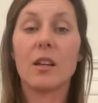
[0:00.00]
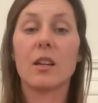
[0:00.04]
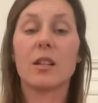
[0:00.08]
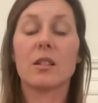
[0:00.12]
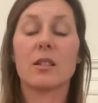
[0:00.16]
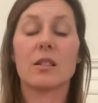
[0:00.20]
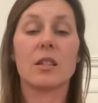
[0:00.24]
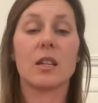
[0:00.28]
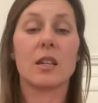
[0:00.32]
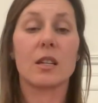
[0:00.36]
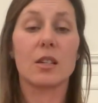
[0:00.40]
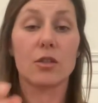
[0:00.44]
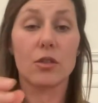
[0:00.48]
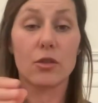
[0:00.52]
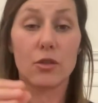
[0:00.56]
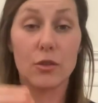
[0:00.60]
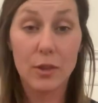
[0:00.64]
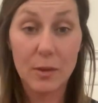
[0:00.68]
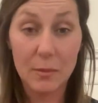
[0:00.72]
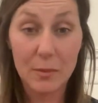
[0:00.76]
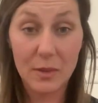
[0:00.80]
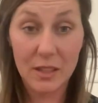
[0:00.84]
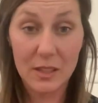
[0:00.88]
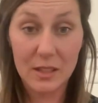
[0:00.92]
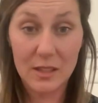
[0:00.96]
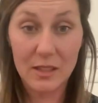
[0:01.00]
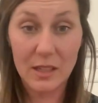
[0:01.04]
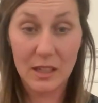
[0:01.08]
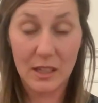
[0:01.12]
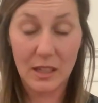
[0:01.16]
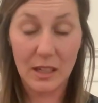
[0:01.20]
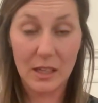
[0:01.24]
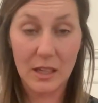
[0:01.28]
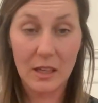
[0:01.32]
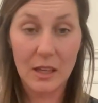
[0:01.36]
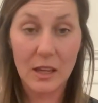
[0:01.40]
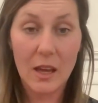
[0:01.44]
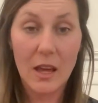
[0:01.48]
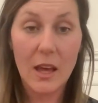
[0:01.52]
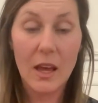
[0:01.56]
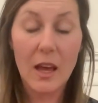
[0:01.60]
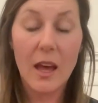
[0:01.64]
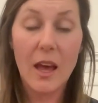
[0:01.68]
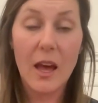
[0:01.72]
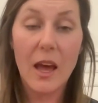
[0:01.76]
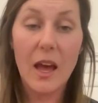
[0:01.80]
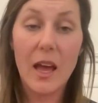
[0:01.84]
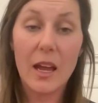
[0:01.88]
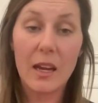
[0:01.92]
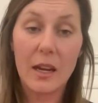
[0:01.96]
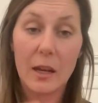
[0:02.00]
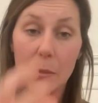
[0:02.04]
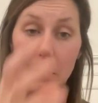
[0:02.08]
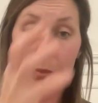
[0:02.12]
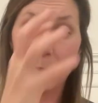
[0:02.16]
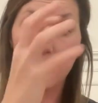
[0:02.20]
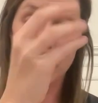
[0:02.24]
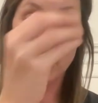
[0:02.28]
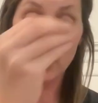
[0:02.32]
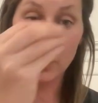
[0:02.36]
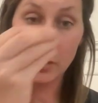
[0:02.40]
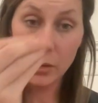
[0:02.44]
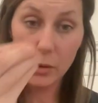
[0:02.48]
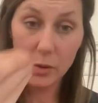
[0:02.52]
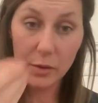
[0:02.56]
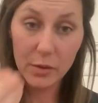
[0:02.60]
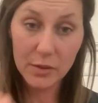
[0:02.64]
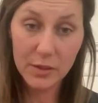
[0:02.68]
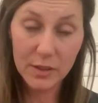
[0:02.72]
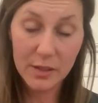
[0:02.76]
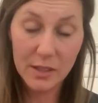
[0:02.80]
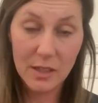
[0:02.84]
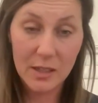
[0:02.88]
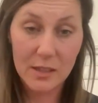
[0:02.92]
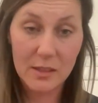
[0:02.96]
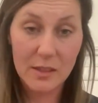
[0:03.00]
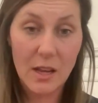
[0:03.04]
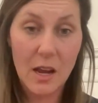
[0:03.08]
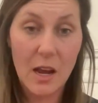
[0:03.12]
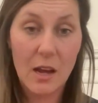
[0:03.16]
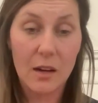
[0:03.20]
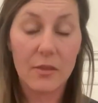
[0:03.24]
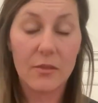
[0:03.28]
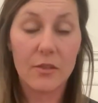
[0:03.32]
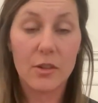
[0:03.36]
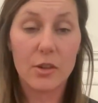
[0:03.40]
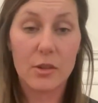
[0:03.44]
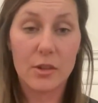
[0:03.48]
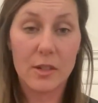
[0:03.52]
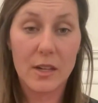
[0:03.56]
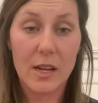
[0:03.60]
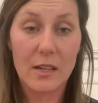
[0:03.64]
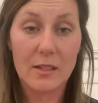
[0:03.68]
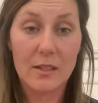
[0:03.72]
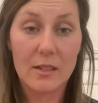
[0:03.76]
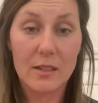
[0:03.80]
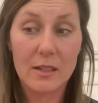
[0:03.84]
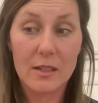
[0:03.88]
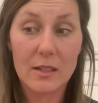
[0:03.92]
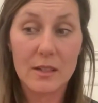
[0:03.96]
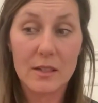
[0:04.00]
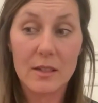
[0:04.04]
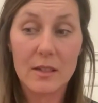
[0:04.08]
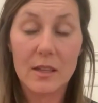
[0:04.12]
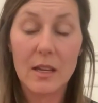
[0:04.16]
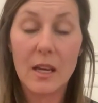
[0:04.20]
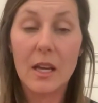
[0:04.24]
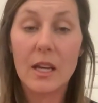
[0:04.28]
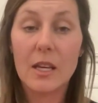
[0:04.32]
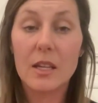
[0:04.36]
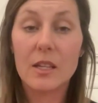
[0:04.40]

It's extremely sticky, and it pulls things out of your intestines.